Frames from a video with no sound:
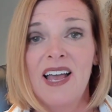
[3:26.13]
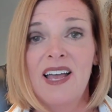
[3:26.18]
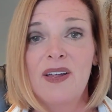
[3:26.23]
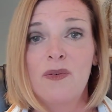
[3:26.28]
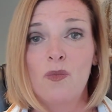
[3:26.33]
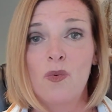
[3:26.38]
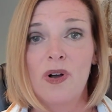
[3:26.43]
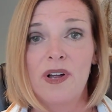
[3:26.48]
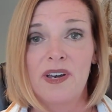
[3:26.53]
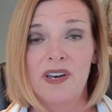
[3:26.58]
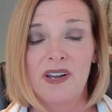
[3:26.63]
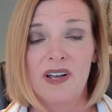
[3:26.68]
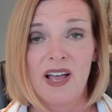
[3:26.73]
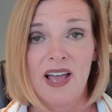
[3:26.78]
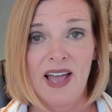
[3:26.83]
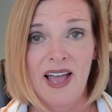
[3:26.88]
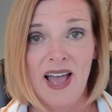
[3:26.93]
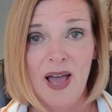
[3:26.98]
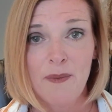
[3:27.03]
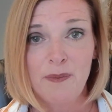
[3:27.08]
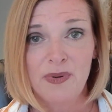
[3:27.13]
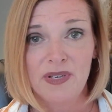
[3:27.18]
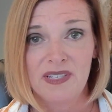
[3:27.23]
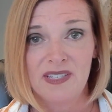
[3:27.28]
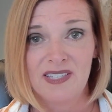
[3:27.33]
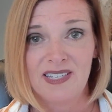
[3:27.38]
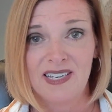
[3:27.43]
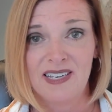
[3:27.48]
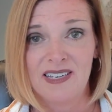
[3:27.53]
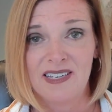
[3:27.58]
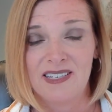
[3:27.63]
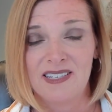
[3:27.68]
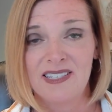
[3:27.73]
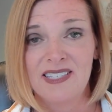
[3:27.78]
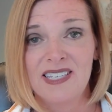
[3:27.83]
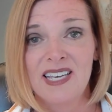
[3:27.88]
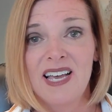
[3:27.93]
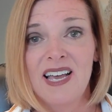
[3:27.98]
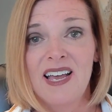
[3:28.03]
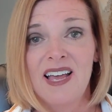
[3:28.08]
And what happens
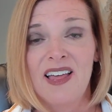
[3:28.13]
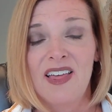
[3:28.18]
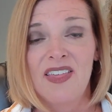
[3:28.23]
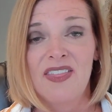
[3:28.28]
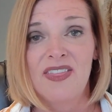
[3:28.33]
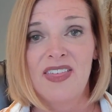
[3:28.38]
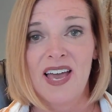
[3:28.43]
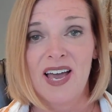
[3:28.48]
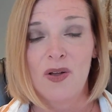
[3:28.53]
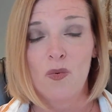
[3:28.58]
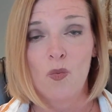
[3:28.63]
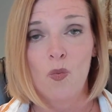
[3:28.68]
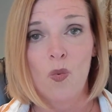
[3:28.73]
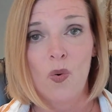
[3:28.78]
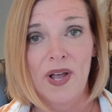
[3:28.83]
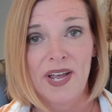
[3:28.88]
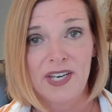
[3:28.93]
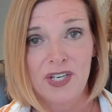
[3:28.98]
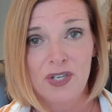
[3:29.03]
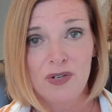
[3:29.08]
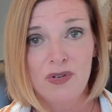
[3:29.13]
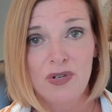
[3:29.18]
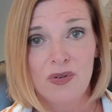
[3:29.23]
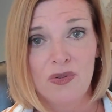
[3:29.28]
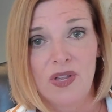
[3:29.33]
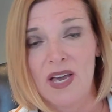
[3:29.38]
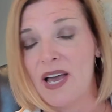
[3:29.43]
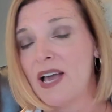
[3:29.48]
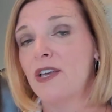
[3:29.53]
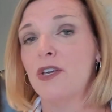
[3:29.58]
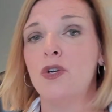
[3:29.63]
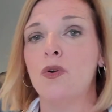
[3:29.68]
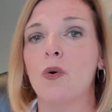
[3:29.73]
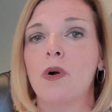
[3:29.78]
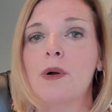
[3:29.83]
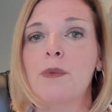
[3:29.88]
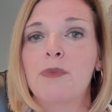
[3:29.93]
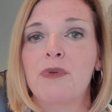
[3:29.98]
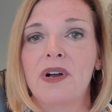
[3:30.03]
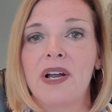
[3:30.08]
is that when you do that,
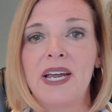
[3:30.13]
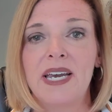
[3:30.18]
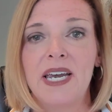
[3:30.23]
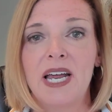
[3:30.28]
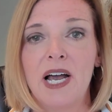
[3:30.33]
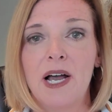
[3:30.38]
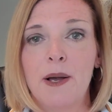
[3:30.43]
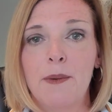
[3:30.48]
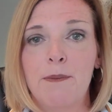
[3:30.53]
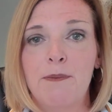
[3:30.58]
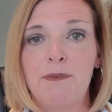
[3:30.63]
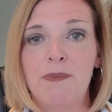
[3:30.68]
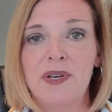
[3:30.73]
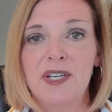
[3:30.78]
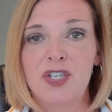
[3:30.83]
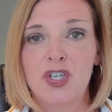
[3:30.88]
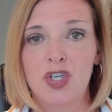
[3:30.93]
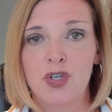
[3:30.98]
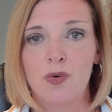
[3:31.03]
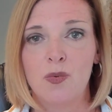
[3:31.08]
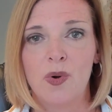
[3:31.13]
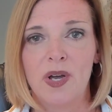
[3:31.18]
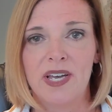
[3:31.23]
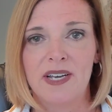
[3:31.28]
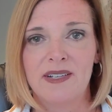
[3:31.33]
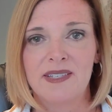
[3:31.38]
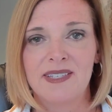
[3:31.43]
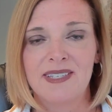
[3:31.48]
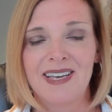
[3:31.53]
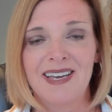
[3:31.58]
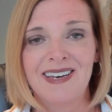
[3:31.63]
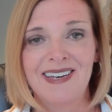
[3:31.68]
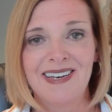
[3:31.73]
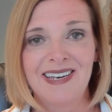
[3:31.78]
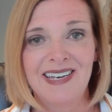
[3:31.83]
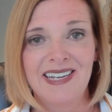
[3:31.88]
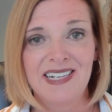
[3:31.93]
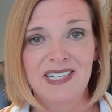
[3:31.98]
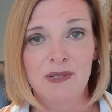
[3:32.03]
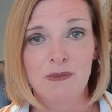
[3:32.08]
your brain habituates and
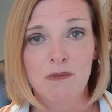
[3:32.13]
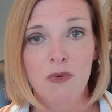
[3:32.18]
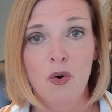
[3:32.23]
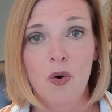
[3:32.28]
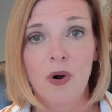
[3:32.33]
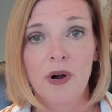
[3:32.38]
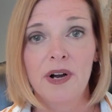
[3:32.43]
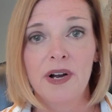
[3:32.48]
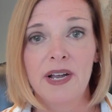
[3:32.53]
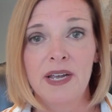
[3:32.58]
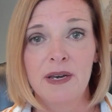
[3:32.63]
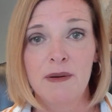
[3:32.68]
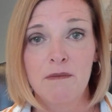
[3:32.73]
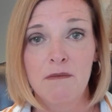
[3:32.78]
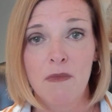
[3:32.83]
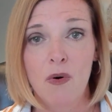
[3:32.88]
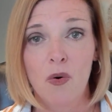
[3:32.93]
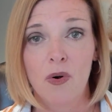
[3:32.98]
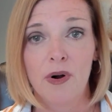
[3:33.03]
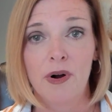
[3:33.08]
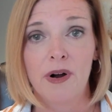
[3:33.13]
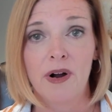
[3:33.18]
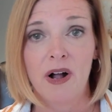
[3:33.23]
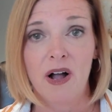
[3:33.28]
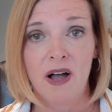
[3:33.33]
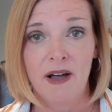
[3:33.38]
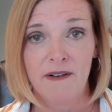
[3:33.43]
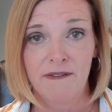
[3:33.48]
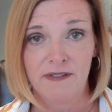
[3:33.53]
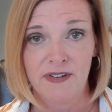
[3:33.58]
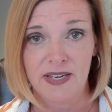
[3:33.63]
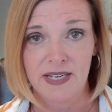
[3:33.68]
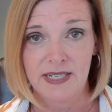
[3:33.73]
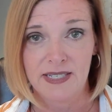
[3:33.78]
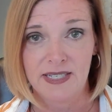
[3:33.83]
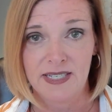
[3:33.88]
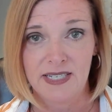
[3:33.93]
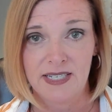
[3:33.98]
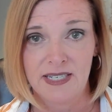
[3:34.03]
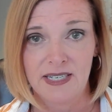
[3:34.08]
it needs more and more of
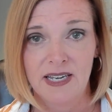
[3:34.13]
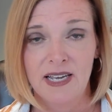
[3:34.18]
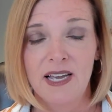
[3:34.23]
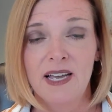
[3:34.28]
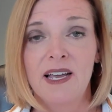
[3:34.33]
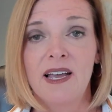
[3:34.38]
it.